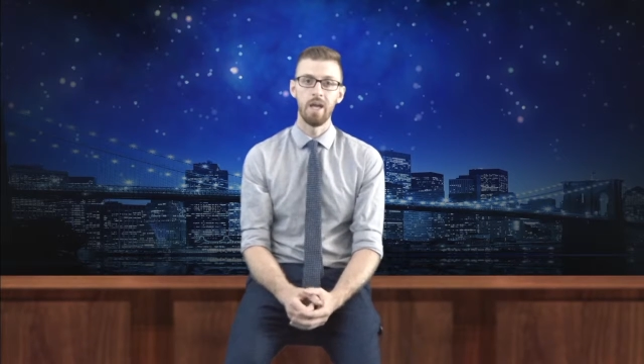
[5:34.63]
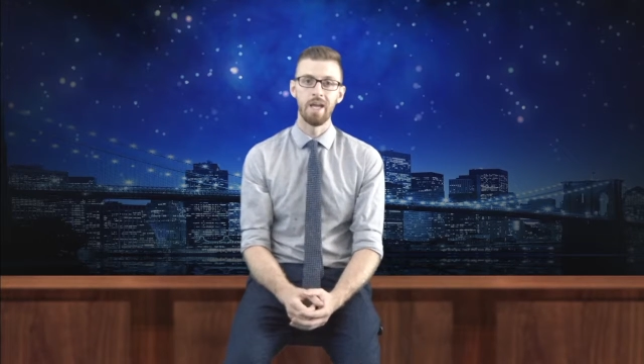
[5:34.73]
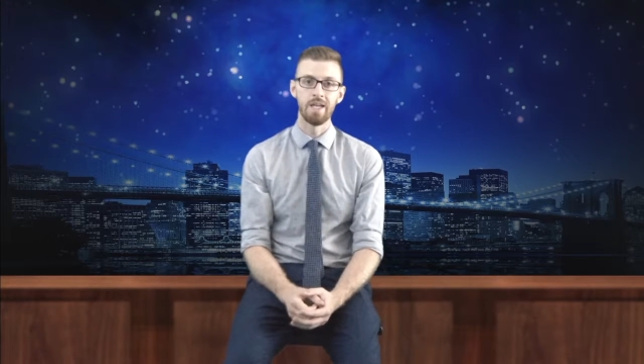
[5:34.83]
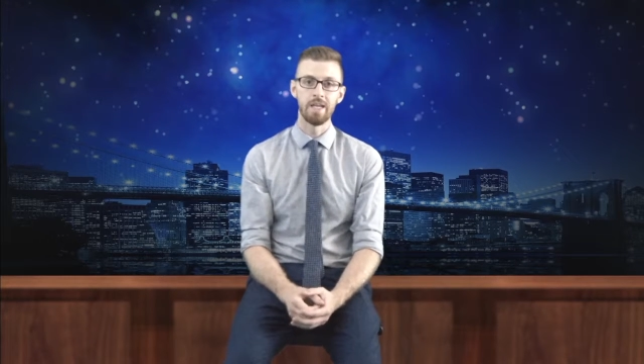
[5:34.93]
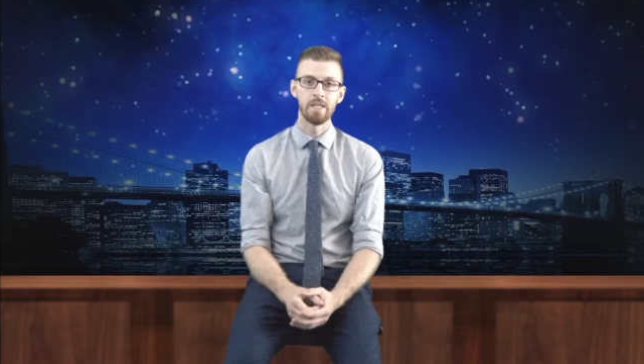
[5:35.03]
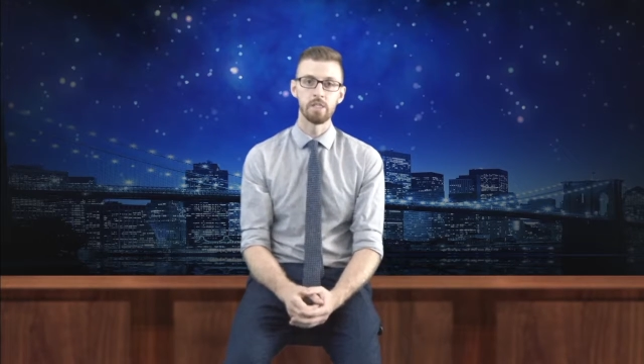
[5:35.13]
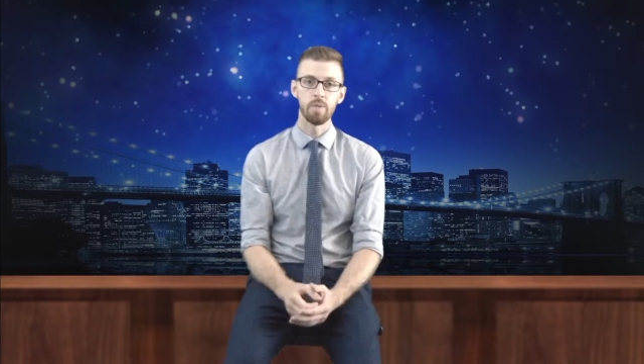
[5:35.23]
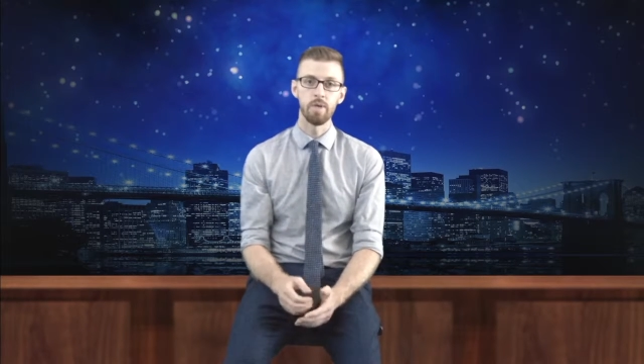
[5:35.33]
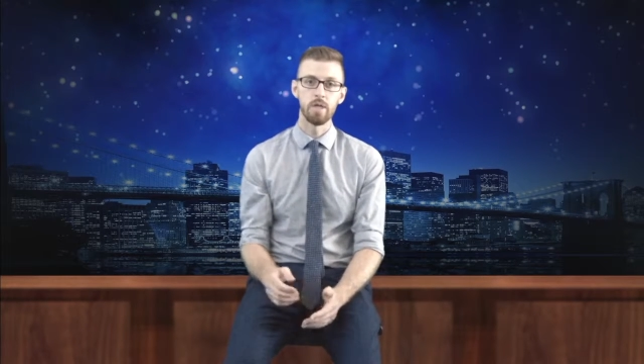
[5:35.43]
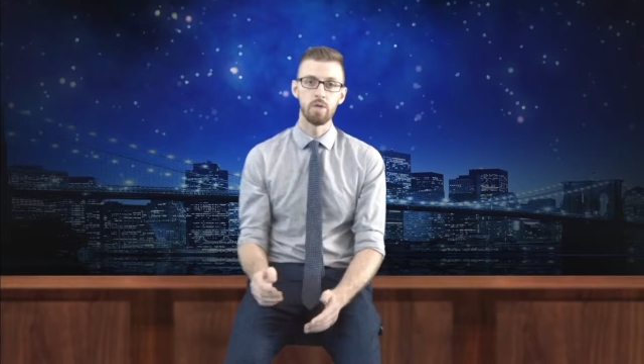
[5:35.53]
it needs to
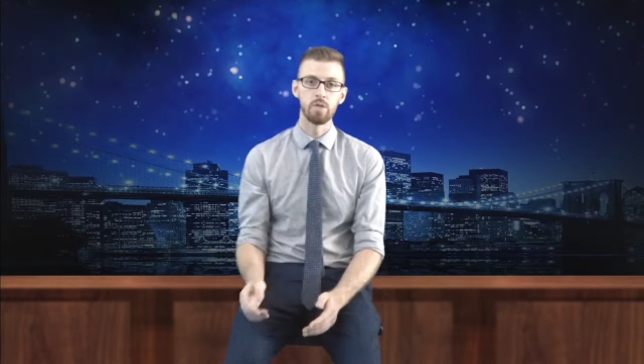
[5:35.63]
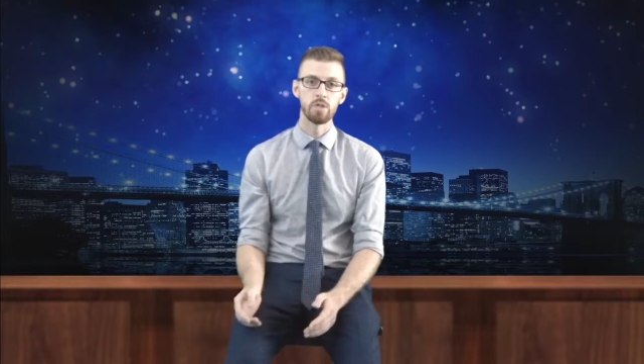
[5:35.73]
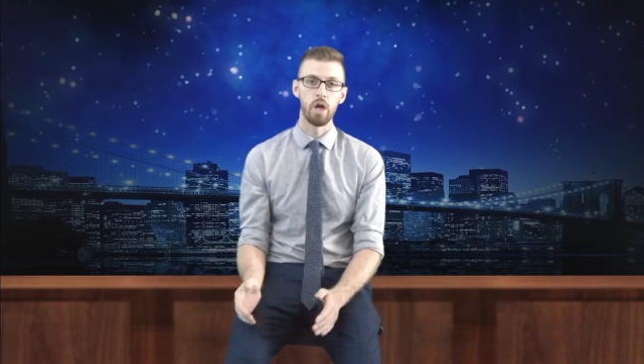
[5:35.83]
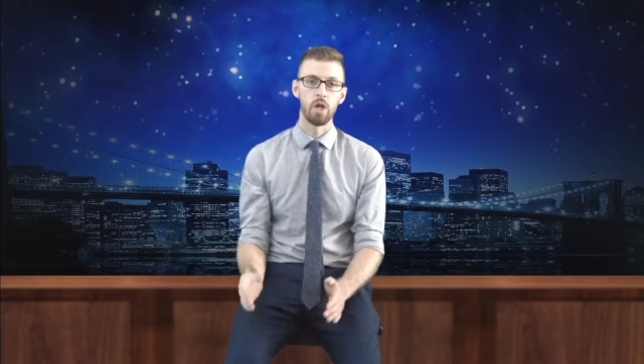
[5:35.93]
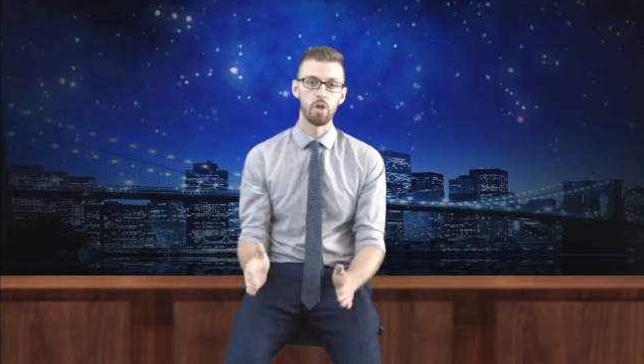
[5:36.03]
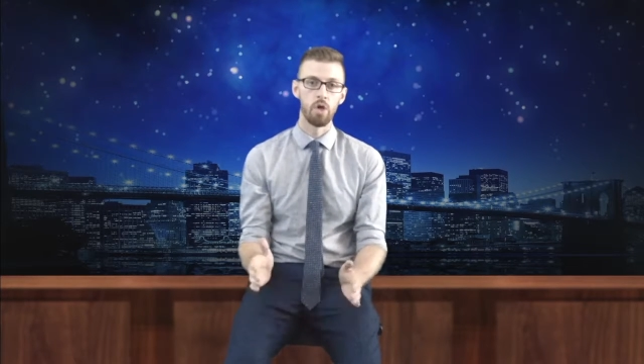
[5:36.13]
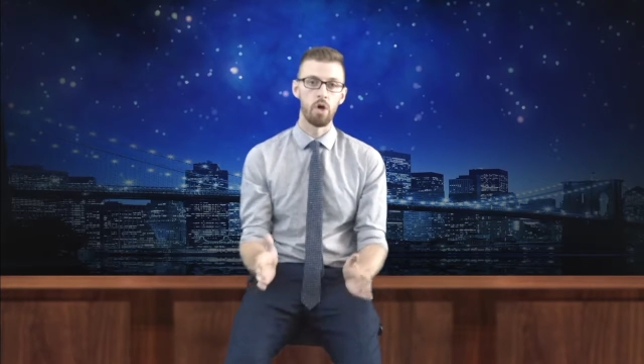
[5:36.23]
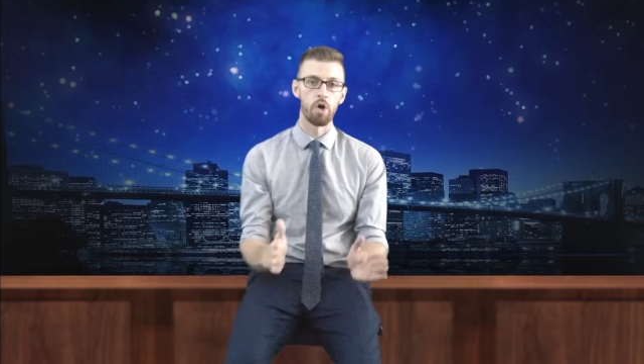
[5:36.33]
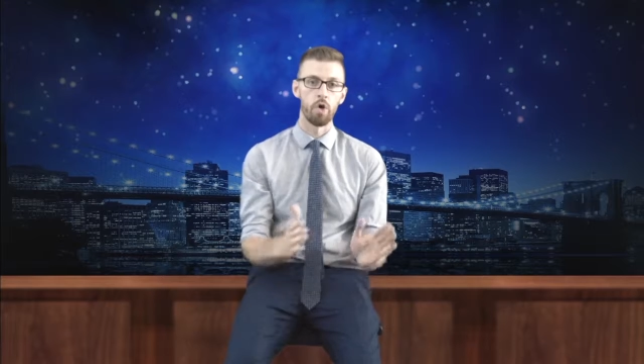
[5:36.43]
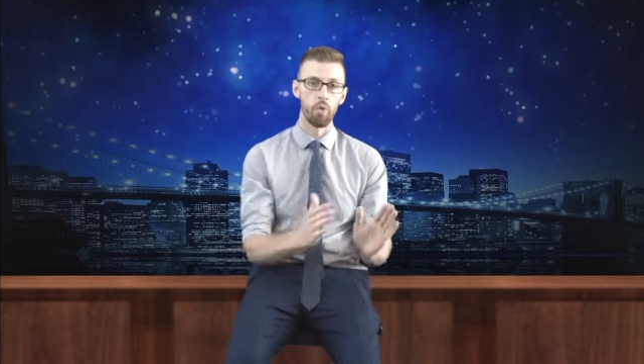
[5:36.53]
be used
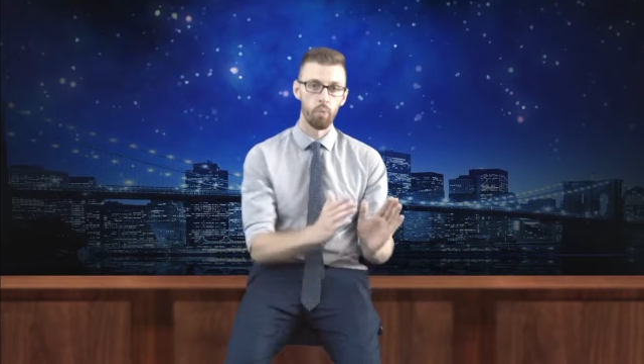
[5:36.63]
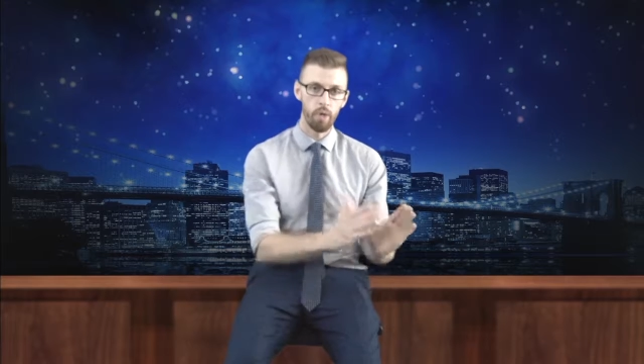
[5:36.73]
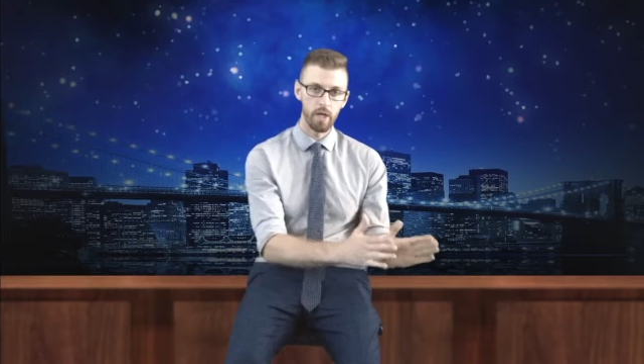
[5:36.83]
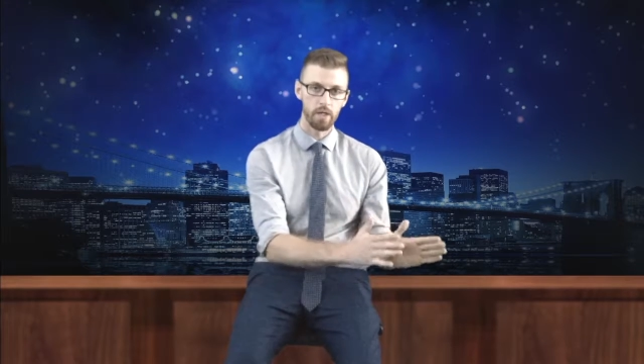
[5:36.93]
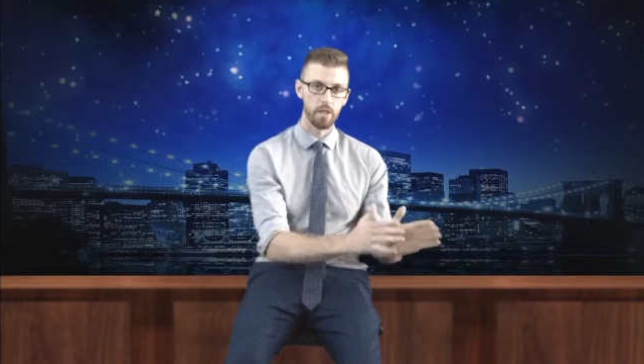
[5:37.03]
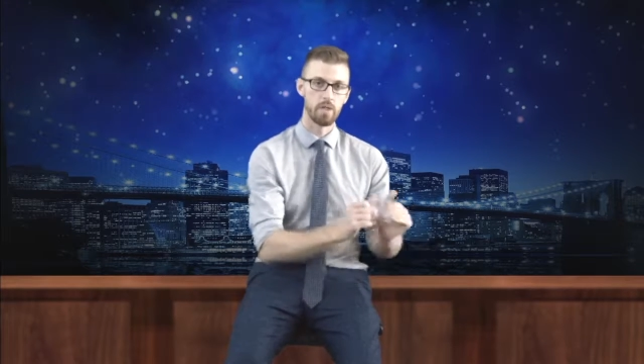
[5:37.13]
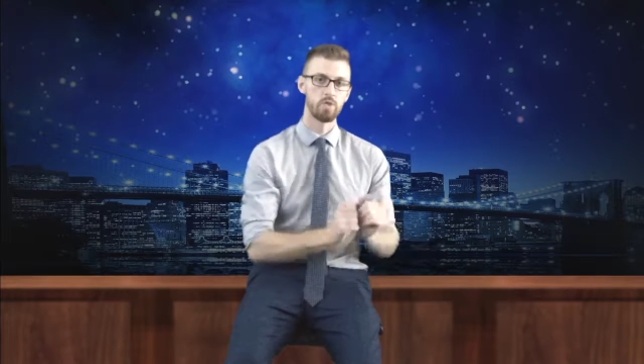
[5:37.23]
along with